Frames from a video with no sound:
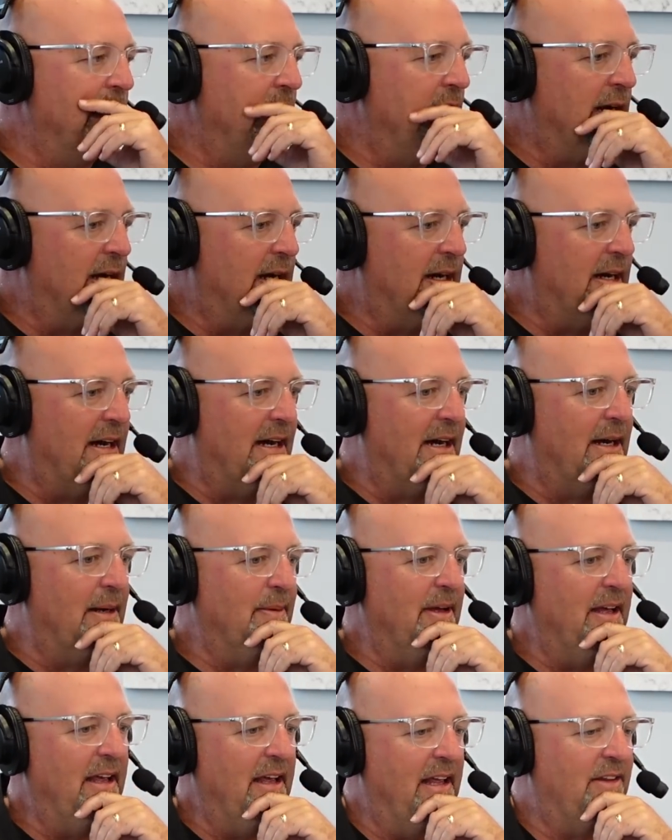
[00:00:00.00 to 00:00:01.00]

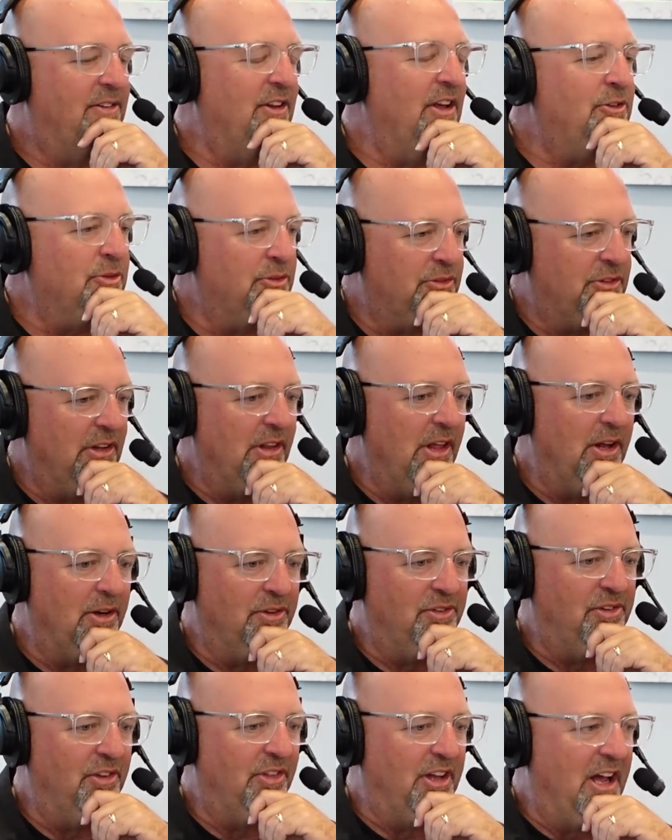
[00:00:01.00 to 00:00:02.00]
It's interesting though
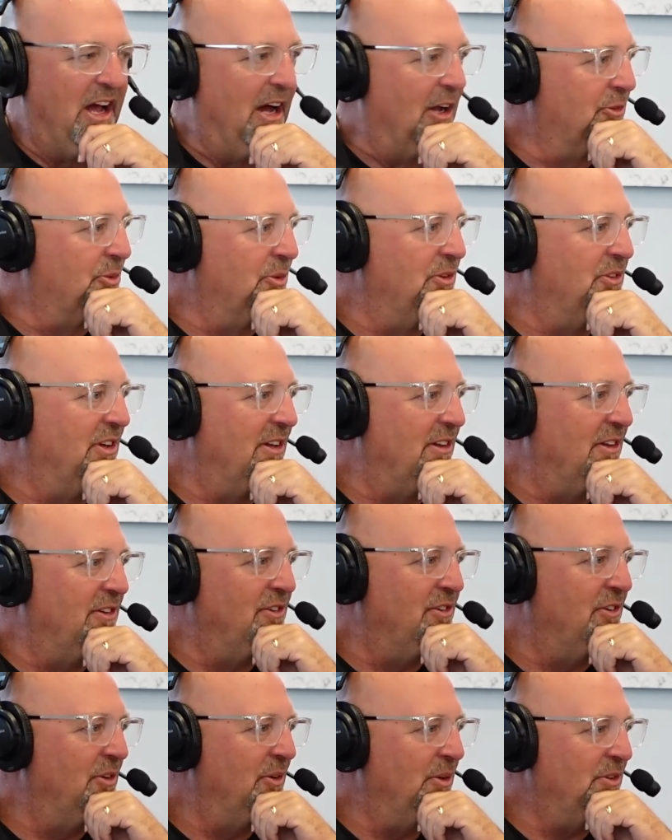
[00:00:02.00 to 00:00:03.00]
to see the countries that
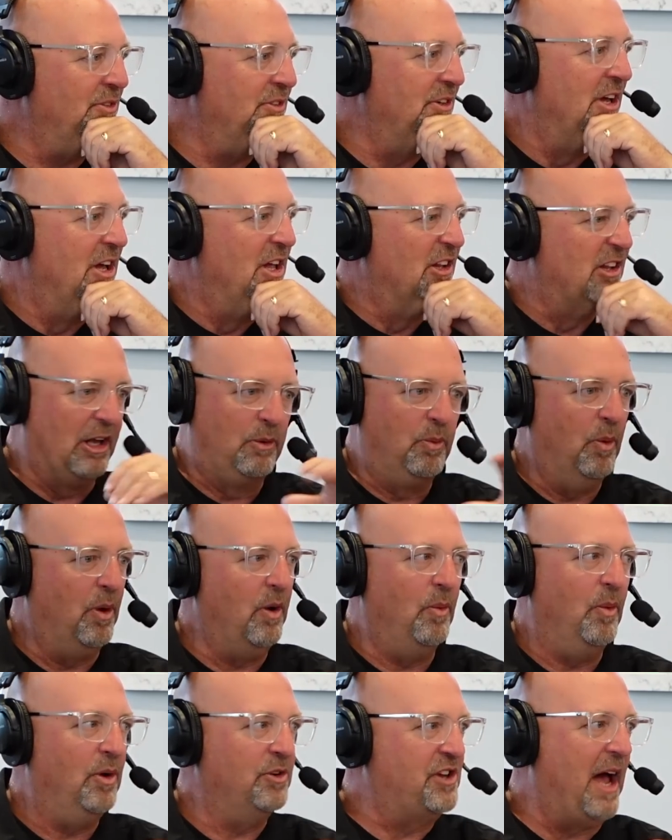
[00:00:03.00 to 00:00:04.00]
listen to us. Like
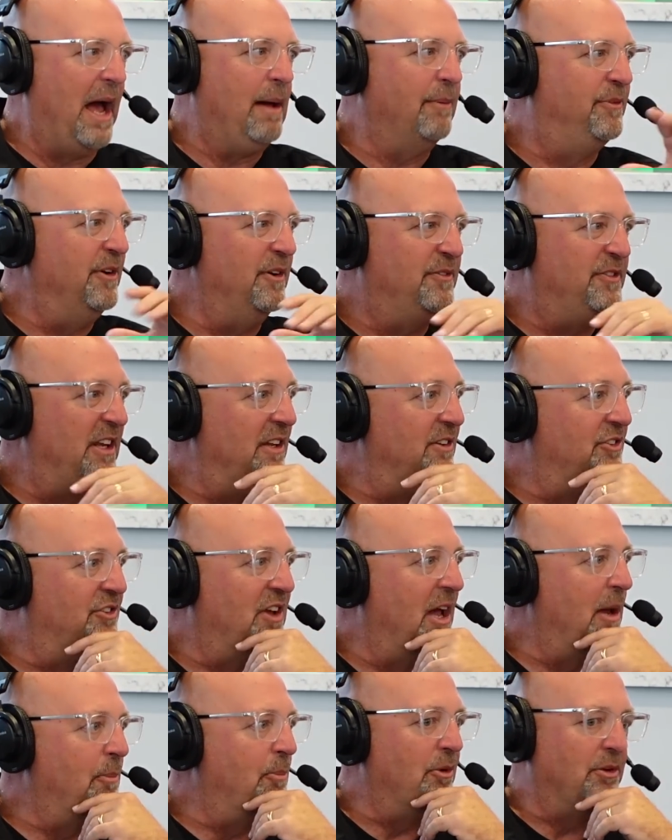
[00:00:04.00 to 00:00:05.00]
we're top 50 in
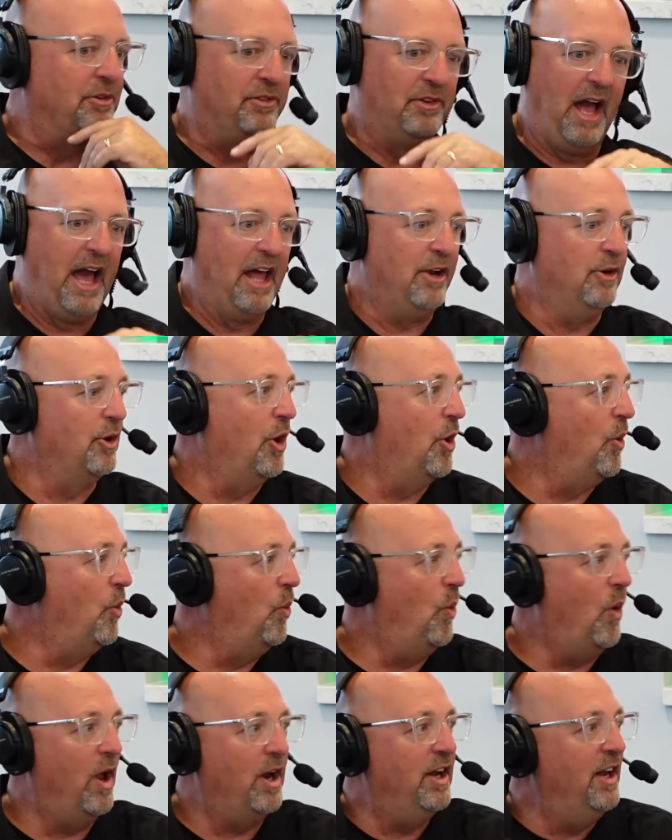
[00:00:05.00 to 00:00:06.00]
Cyprus. I don't know
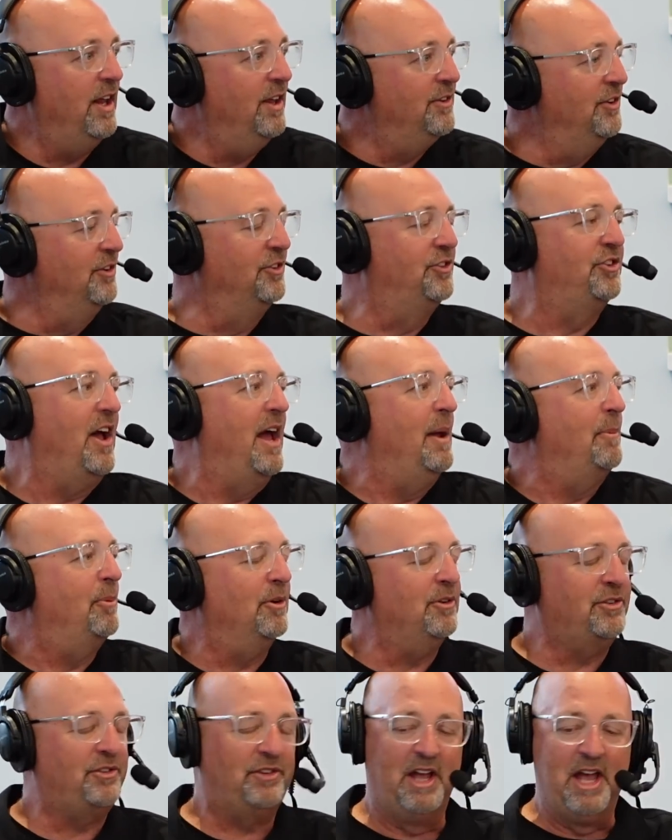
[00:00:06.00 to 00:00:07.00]
what it is in
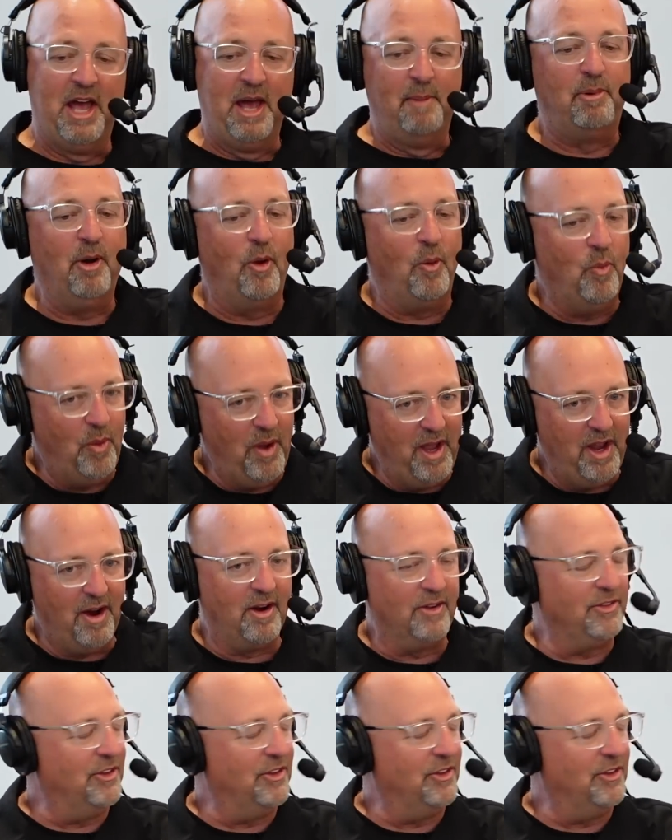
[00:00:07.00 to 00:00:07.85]
Cyprus, but we are in the